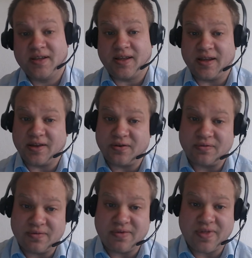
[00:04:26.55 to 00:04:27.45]
And
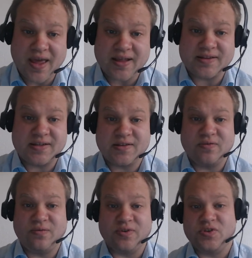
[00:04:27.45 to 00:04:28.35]
go, that's
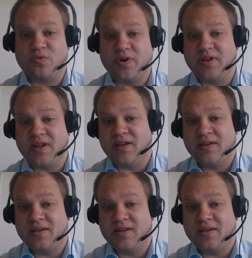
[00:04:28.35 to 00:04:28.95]
what's really